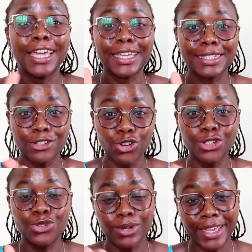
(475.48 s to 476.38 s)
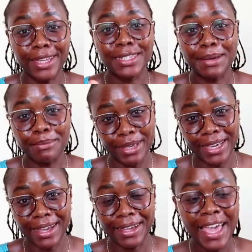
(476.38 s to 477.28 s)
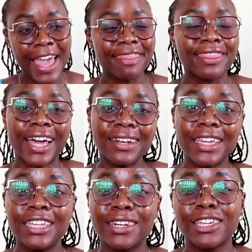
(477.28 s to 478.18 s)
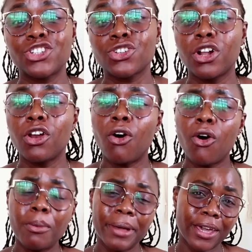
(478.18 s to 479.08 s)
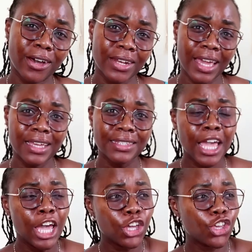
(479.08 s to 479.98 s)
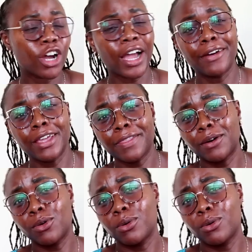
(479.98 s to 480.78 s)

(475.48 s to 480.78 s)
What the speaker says: is going to get bigger. That initial, oh my goodness, you're carrying